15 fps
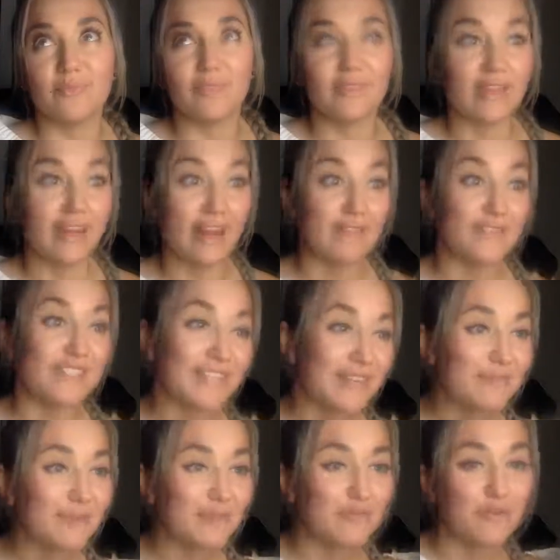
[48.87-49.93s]
that I've
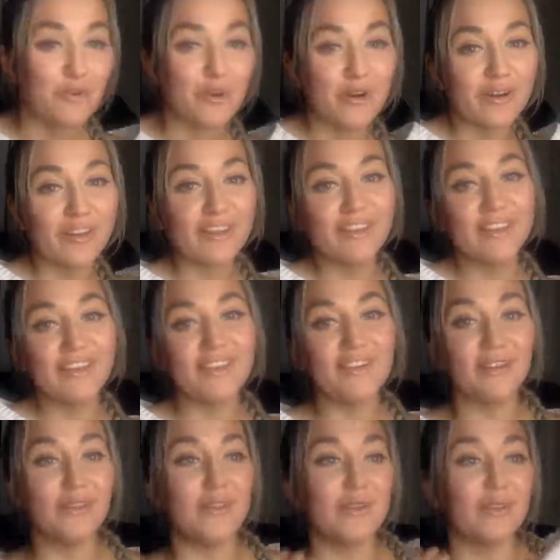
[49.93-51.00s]
seen before.
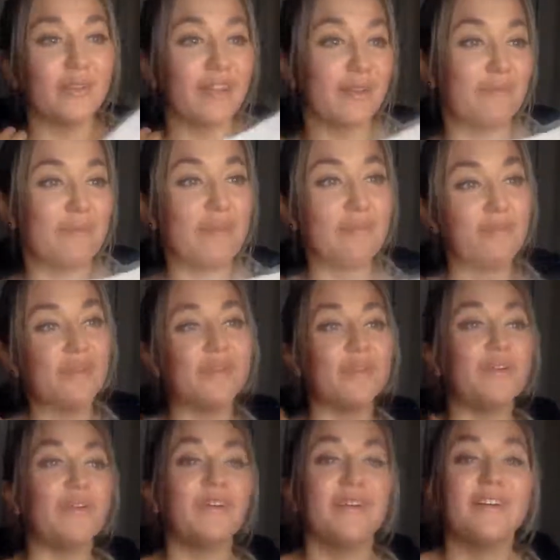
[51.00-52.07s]
Like
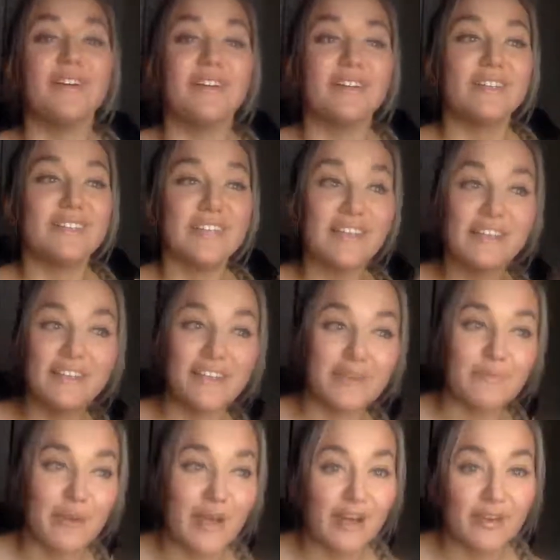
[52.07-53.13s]
people telling
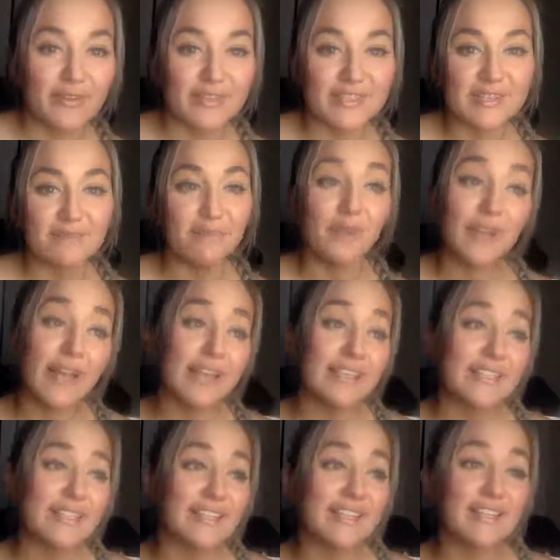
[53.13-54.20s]
about some
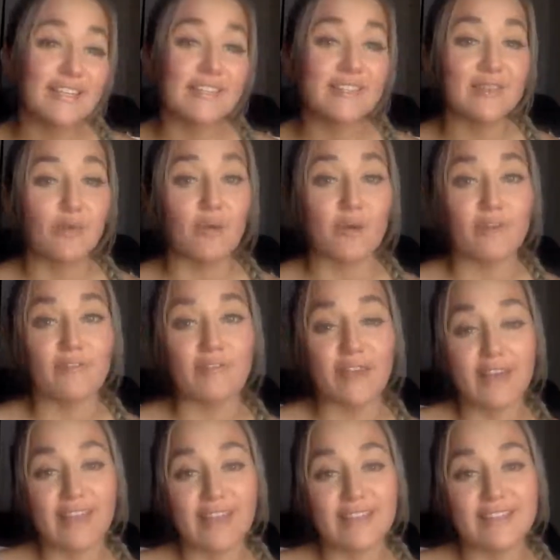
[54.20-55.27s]
places or
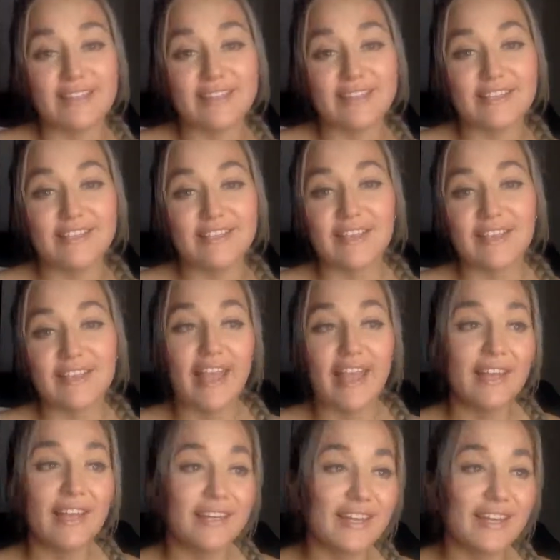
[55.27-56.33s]
events,
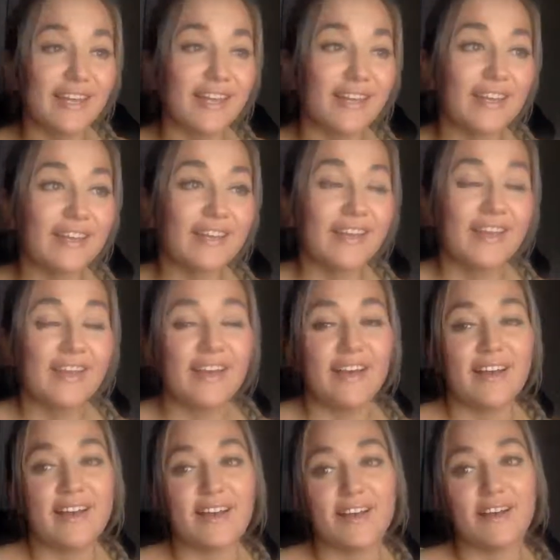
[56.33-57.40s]
editing,
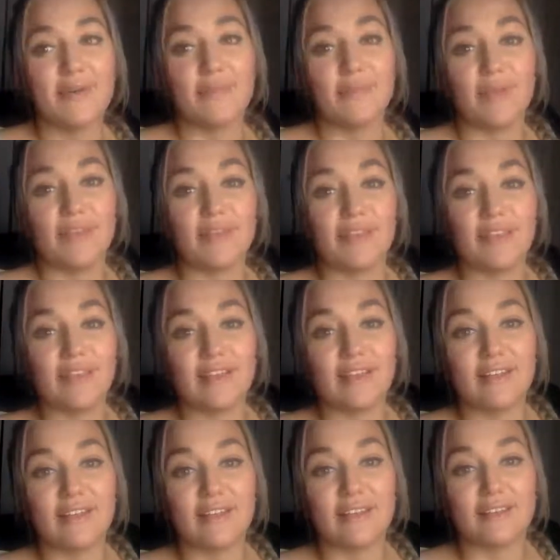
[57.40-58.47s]
and
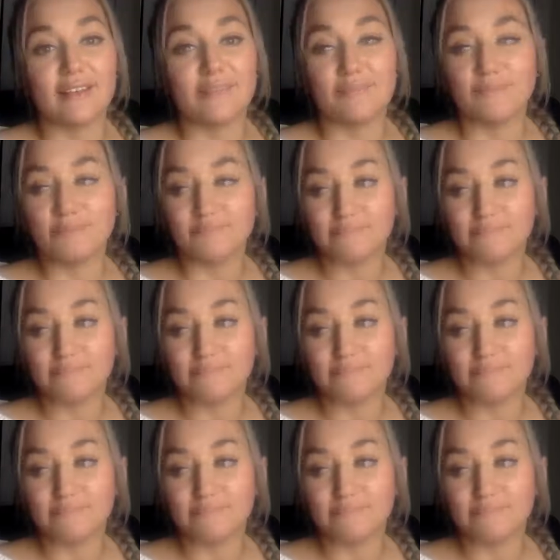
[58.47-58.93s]
then